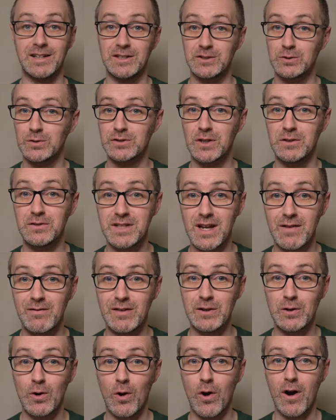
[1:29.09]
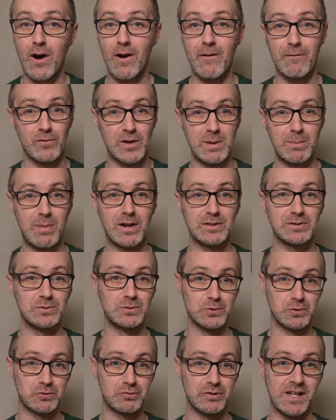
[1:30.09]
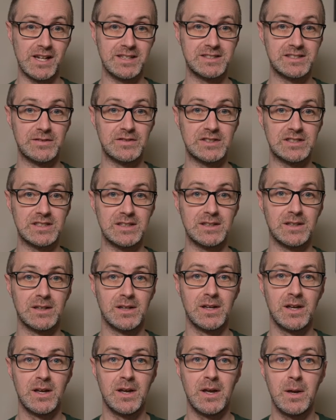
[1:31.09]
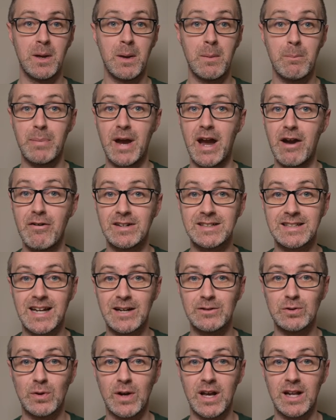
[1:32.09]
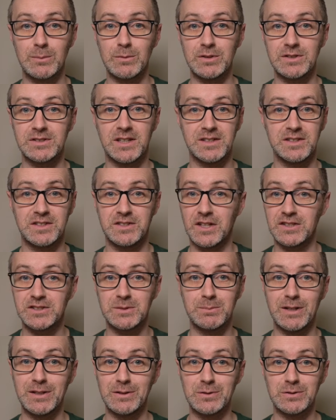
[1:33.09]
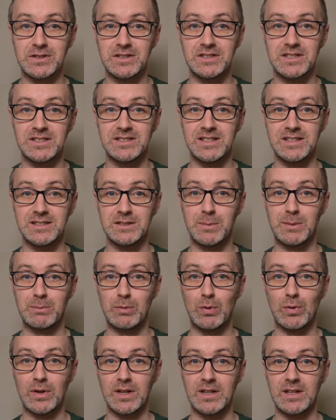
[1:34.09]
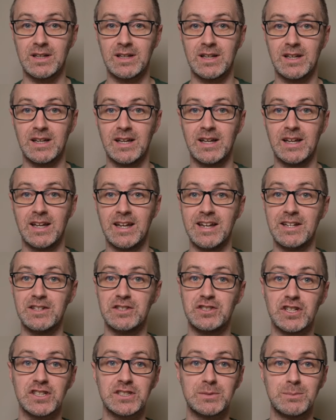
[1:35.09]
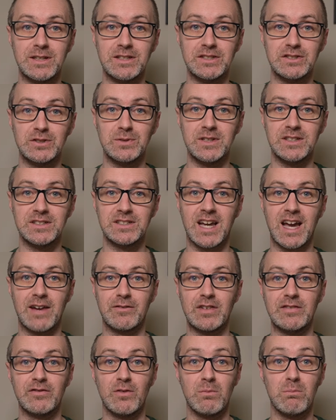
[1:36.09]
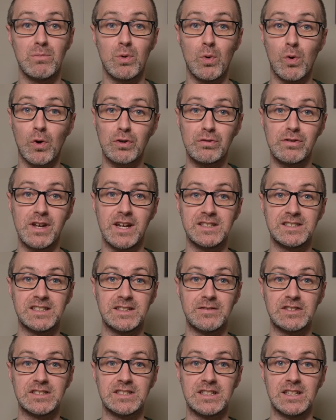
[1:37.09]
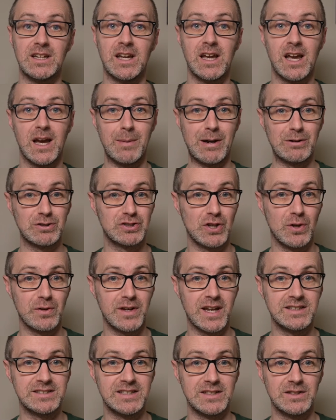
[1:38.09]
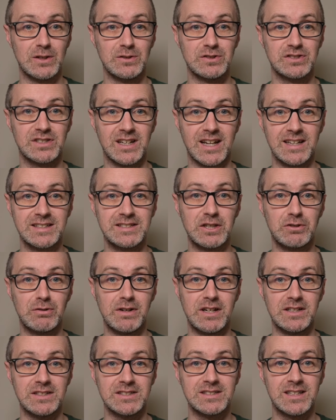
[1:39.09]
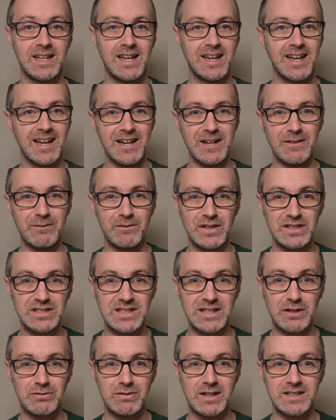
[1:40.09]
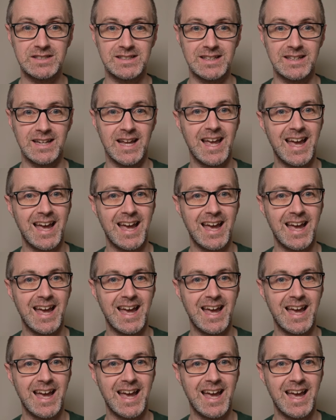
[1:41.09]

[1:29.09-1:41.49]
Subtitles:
and it's also definitely not a free pass on your creativity. Paring down your elements doesn't mean your dishes need to be boring. It just means you need to have even more creativity about showcasing those select ingredients in a visually arresting